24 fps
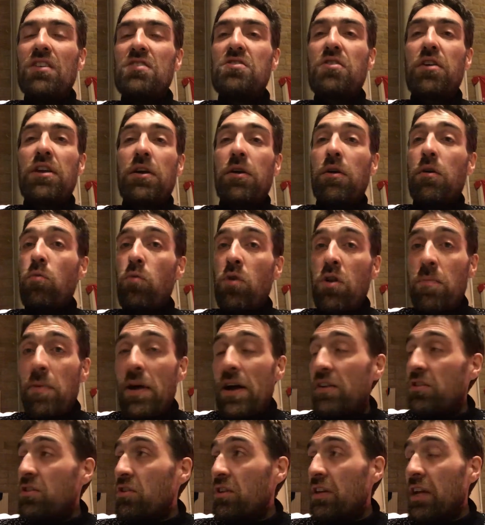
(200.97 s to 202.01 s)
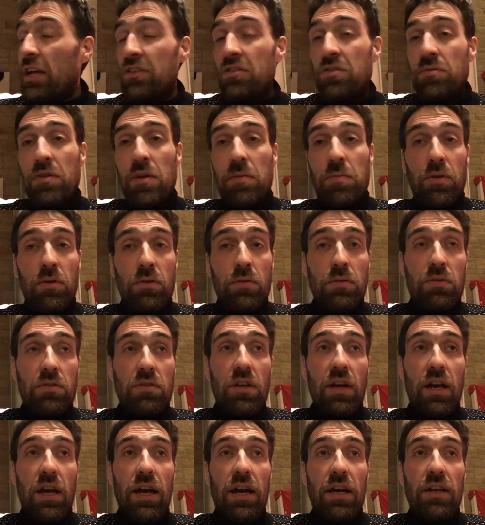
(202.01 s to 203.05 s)
anyway, we're about to go and get some nibbles
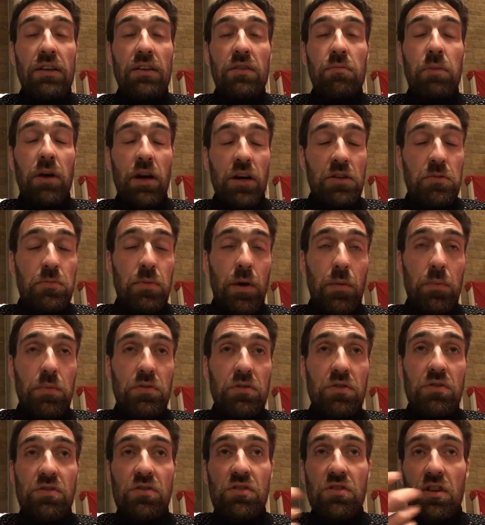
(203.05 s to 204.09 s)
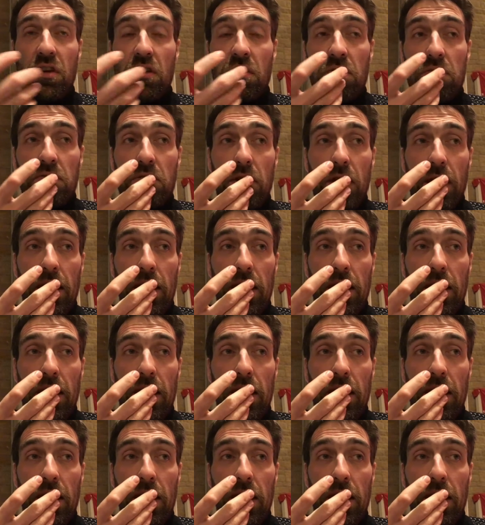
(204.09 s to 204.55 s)
and party poppers and stuff.